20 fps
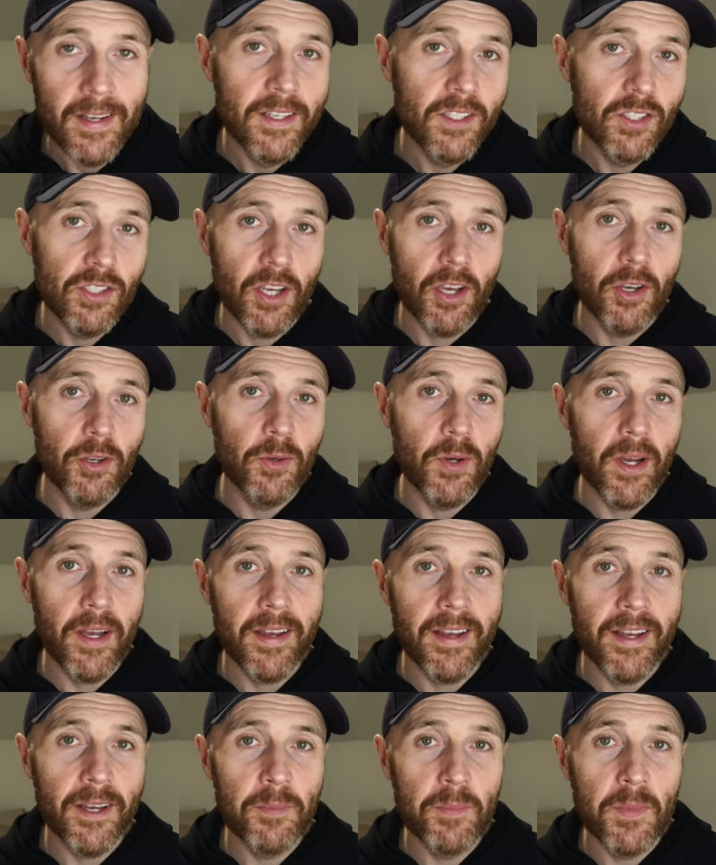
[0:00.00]
So
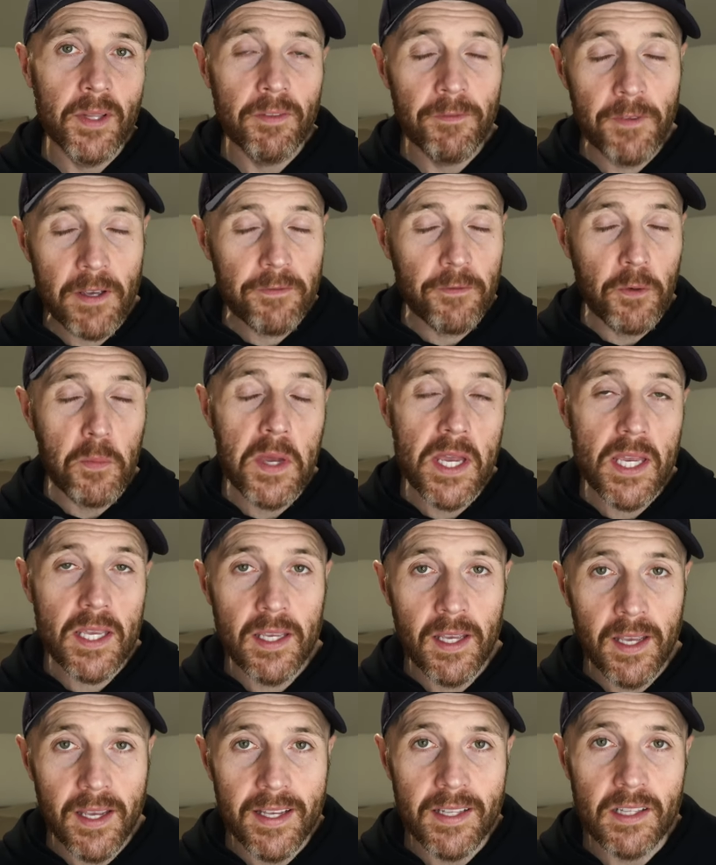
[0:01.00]
the fit for
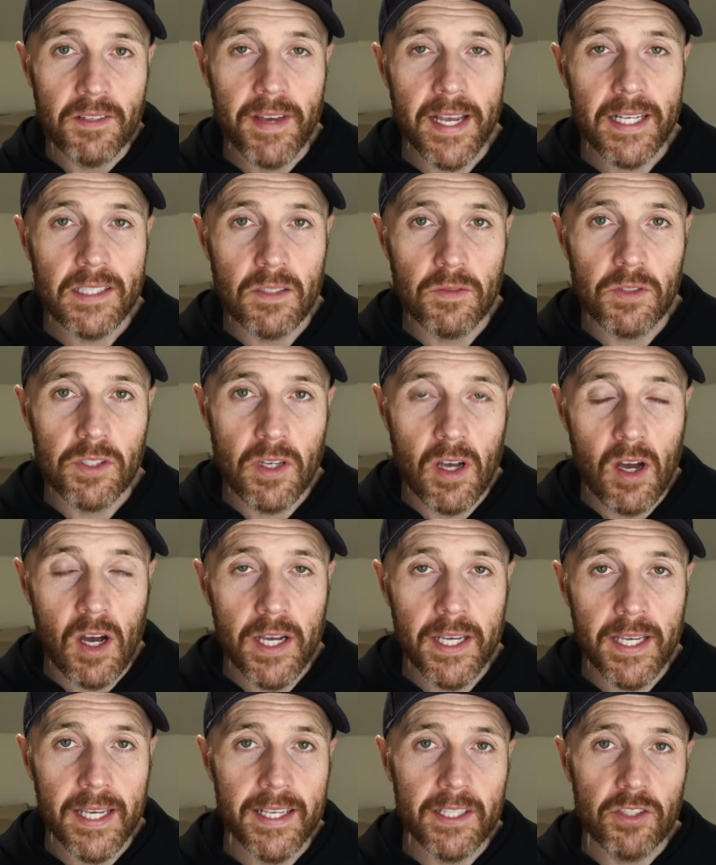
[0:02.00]
me in the Vectiv
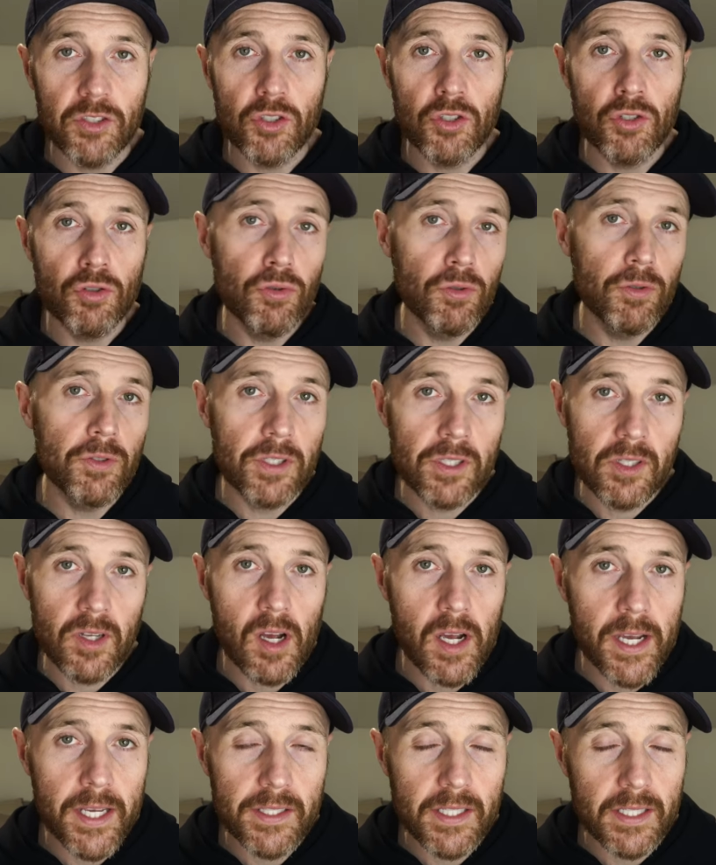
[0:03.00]
Sky is true to
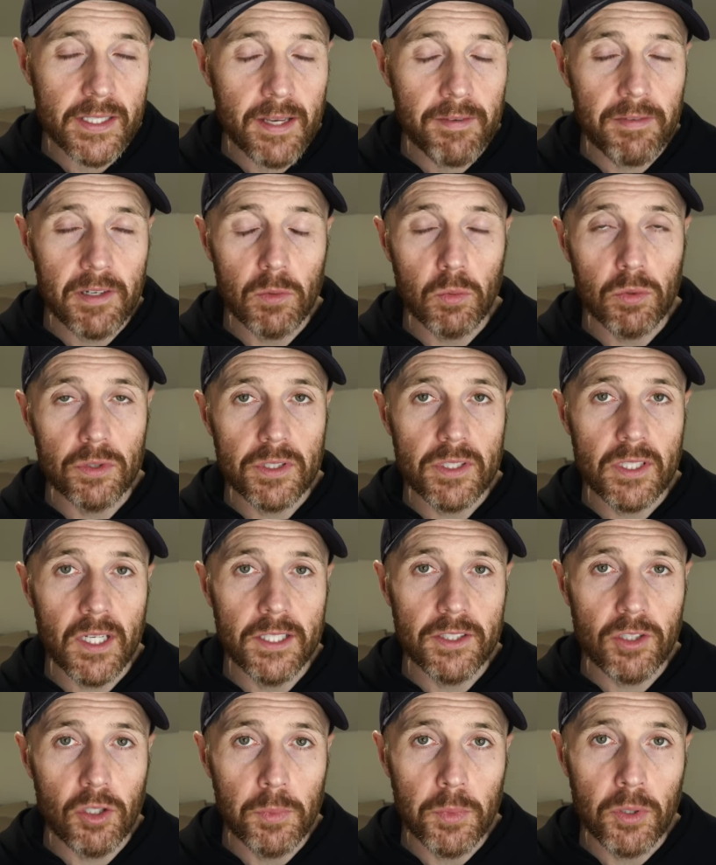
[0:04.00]
size. I definitely wouldn't
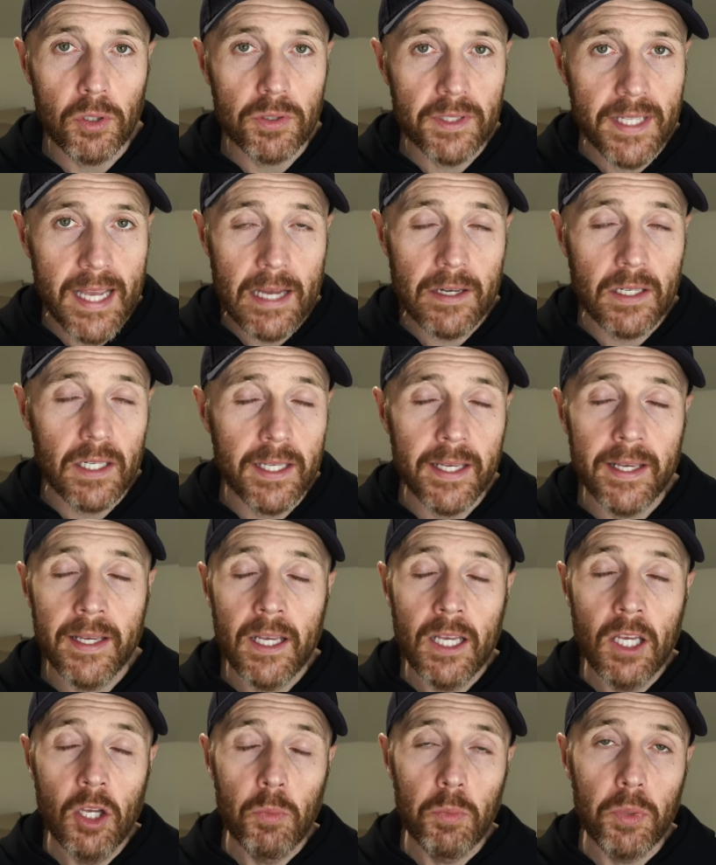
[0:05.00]
size up or down in it,
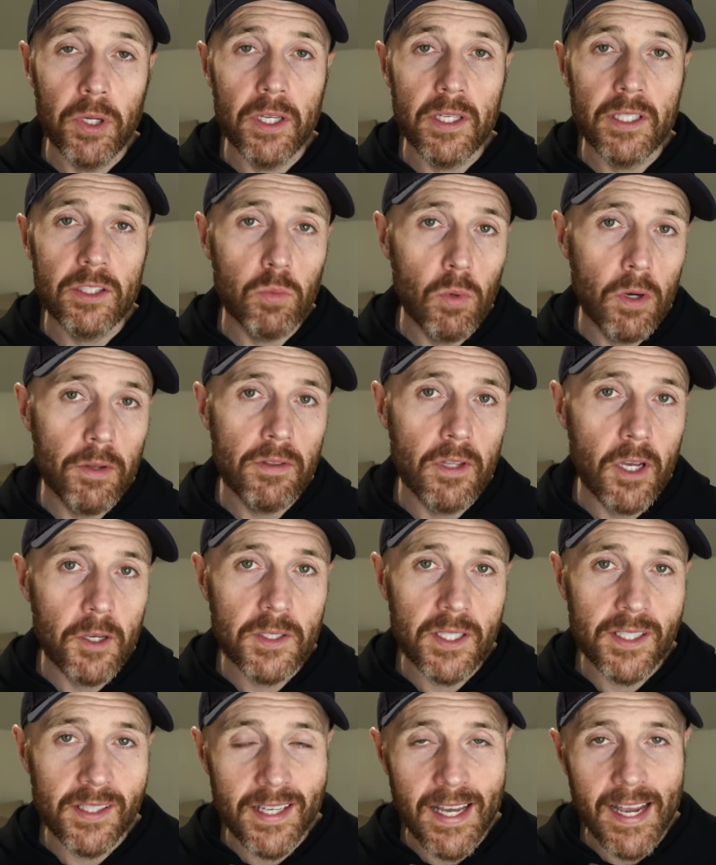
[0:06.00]
but it's worth noting